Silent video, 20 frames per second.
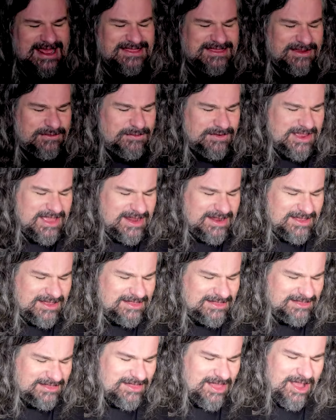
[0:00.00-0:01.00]
I think we're getting
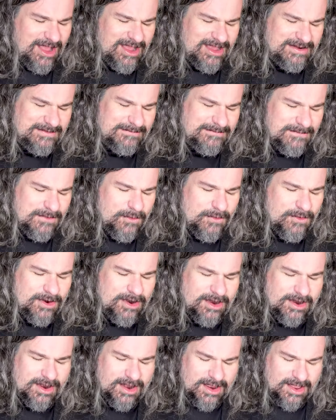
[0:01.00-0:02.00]
a lot
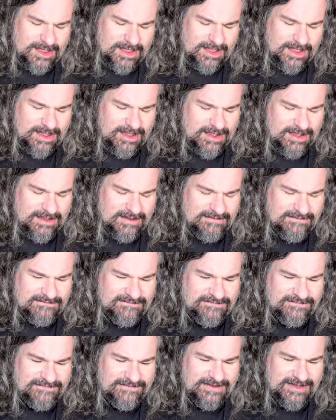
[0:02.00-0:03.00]
more
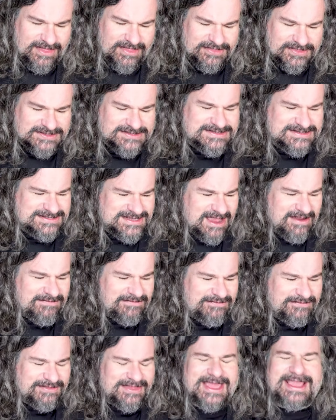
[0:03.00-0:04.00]
of the
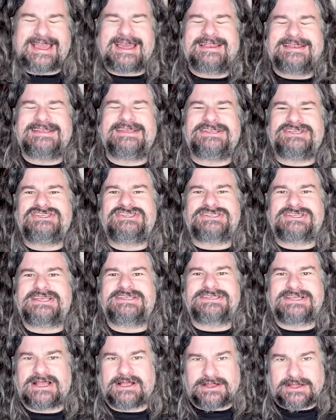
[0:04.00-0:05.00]
stuff, like,
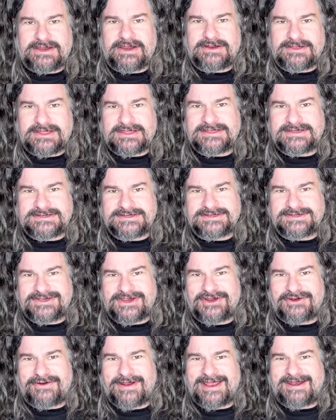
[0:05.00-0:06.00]
it's clear that this is
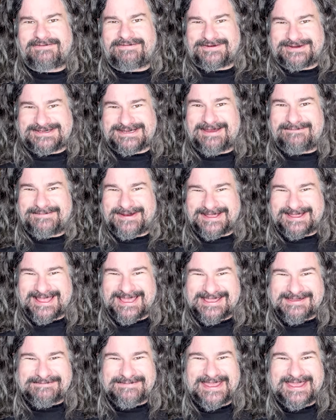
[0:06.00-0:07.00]
curated for somebody
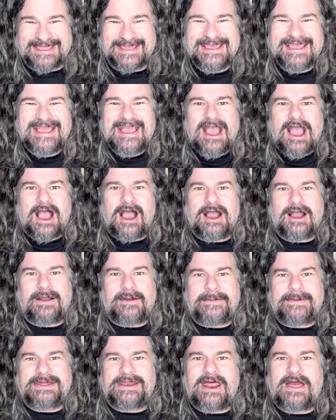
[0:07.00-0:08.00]
like me. In
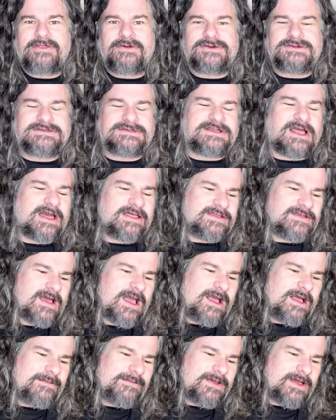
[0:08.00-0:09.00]
other words, not
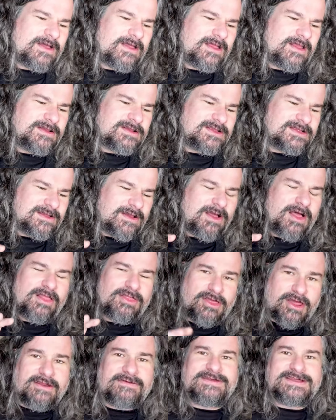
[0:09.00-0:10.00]
a
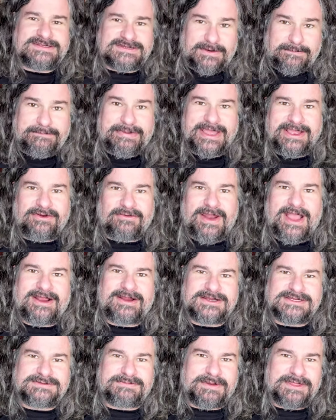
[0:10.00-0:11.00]
lot of these are big
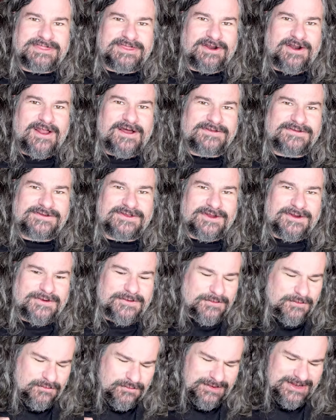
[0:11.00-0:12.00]
records, but they're
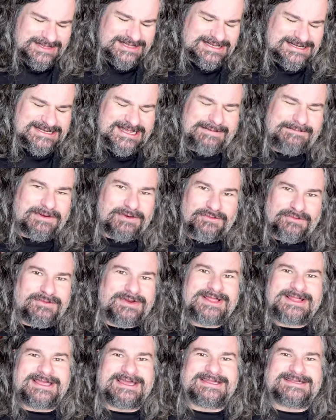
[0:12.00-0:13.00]
also really deep and
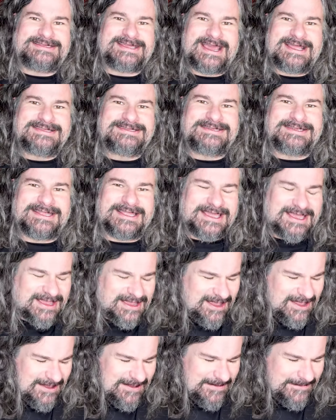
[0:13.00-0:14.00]
really intensely